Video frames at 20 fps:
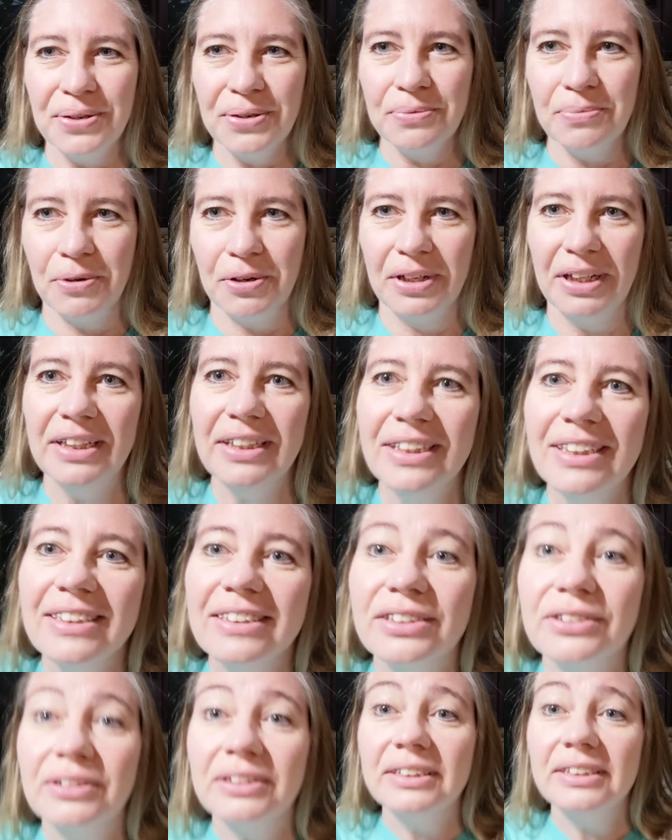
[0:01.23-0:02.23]
Good morning.
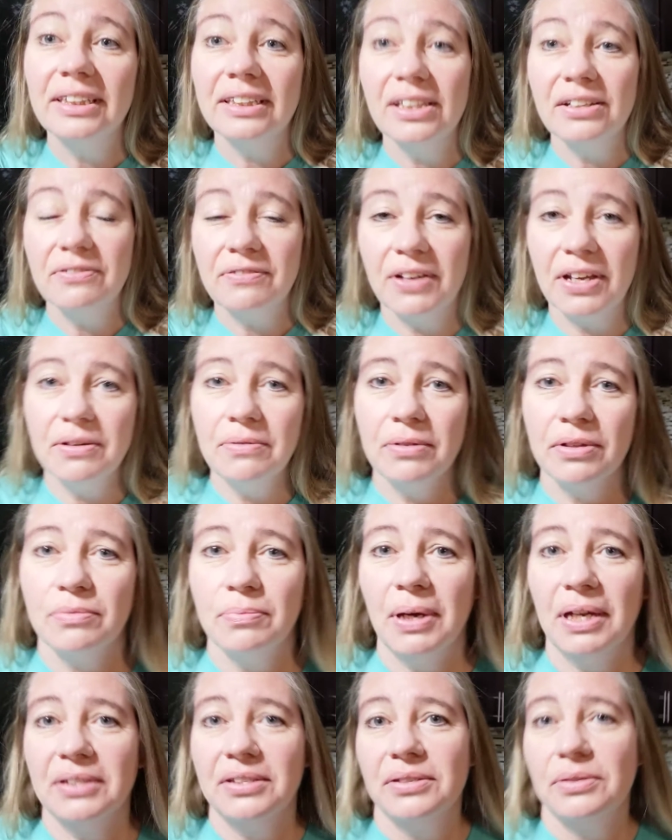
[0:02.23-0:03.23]
It's Kristin La Ve'
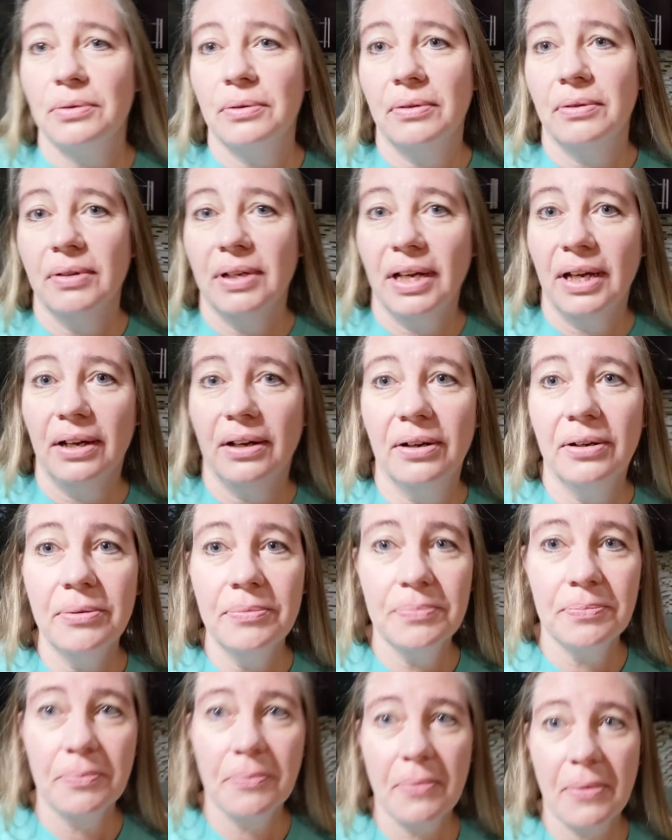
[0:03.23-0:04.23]
with Pastoral
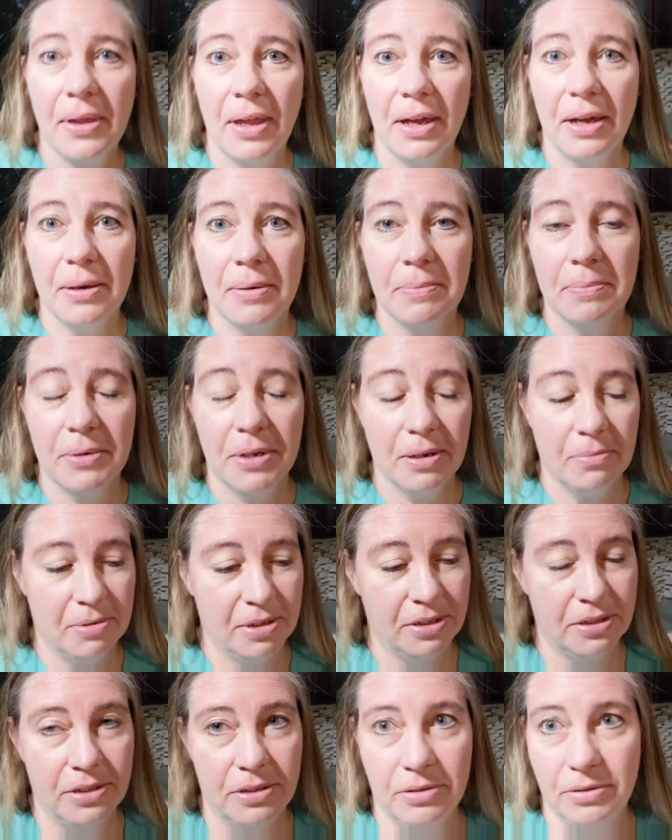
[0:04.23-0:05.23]
Care. I'm
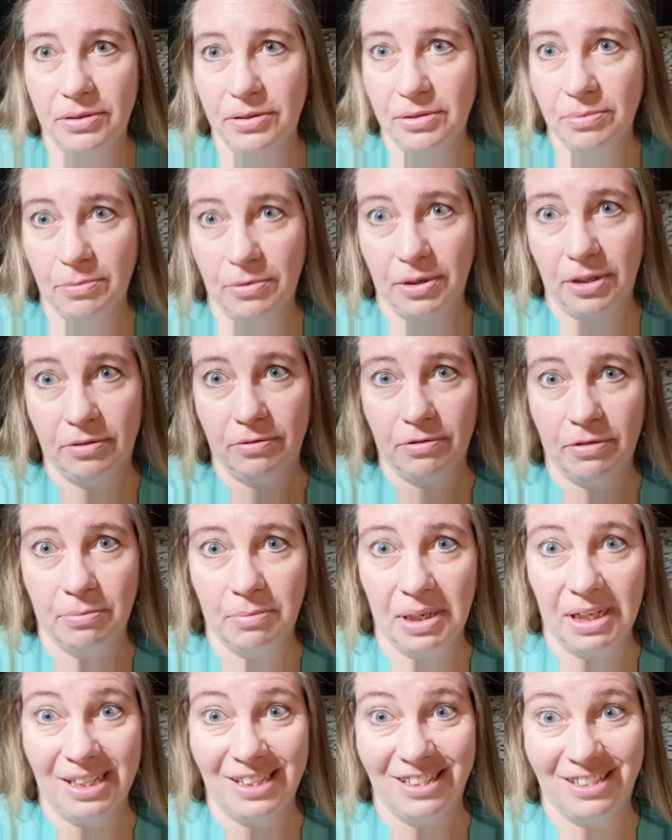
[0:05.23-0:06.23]
coming to you this morning
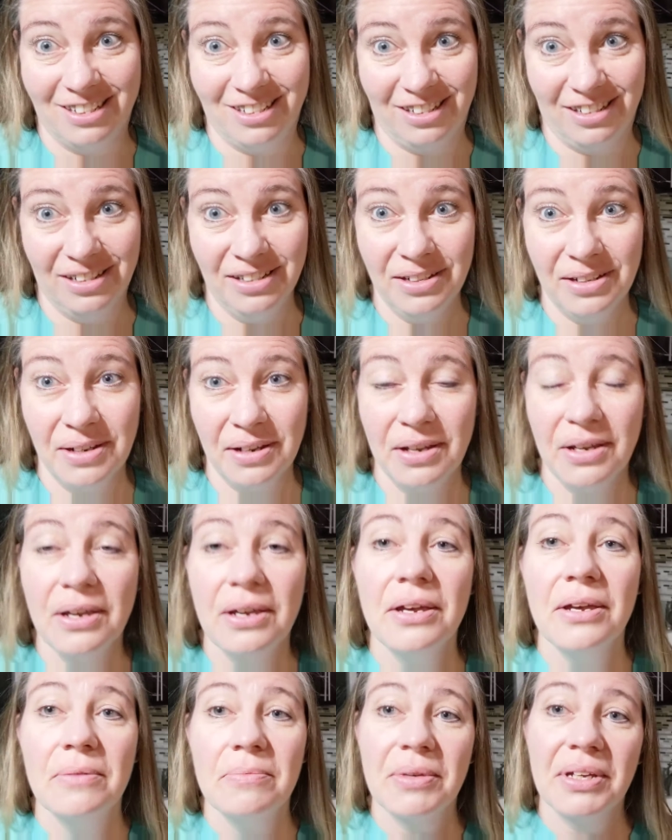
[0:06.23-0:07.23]
from my kitchen
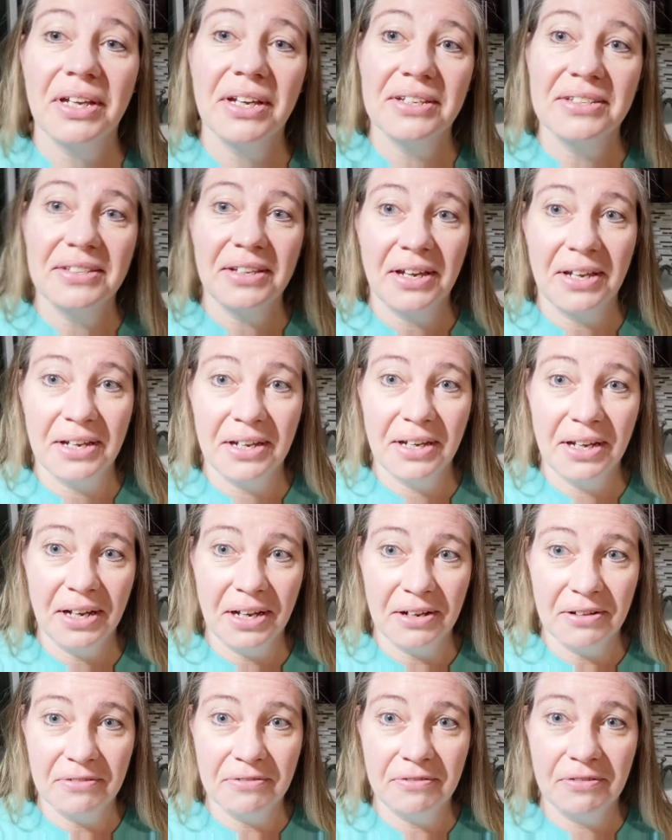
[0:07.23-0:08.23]
because I
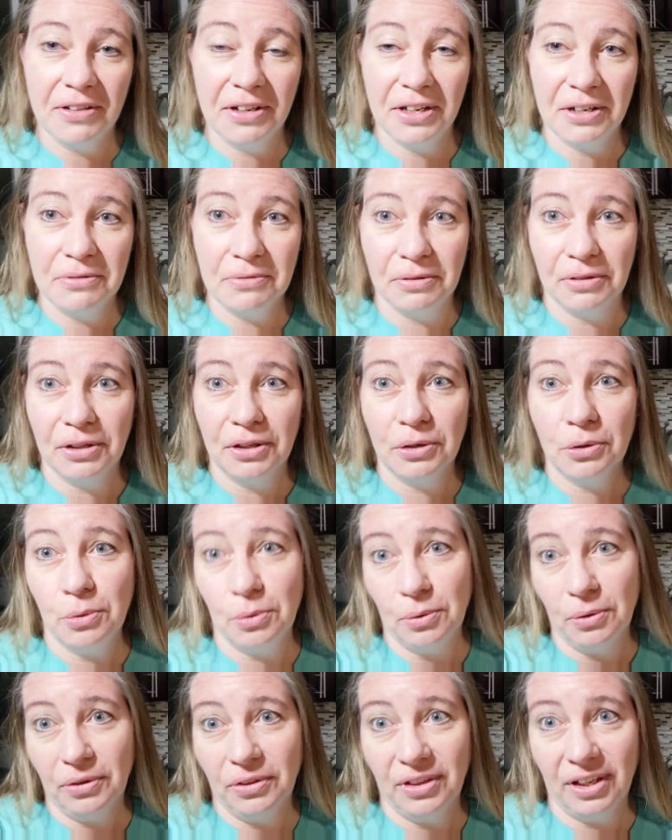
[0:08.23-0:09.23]
have a really
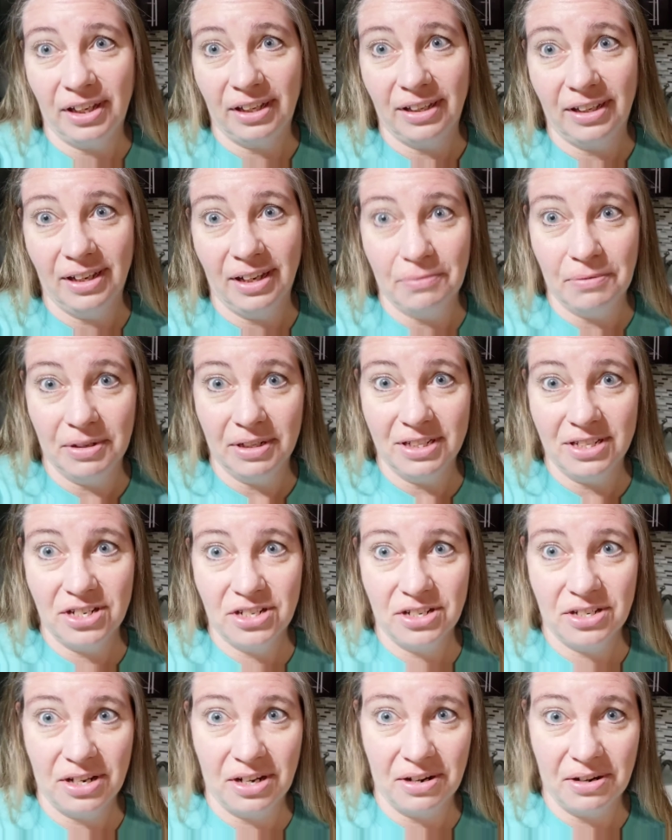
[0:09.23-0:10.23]
cool thing I want
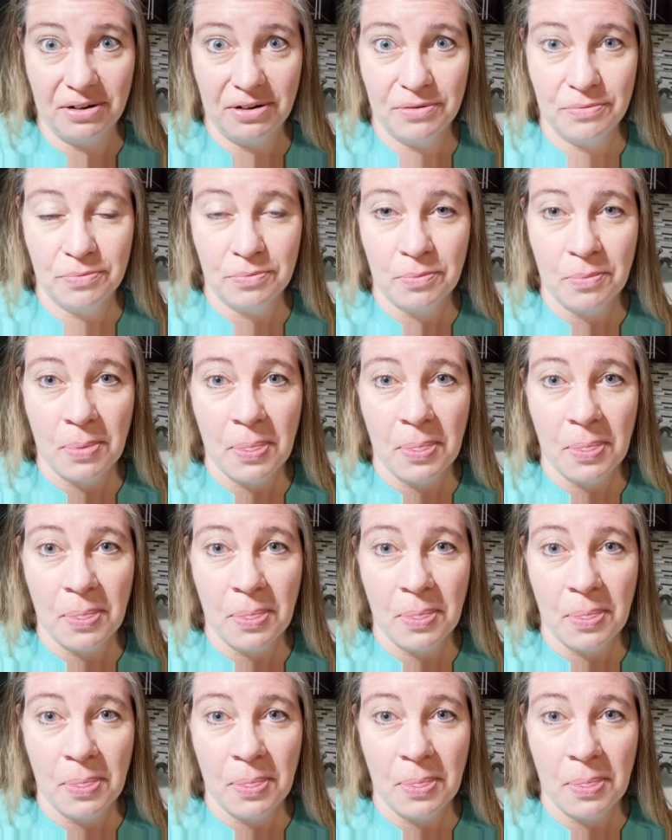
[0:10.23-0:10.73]
to share.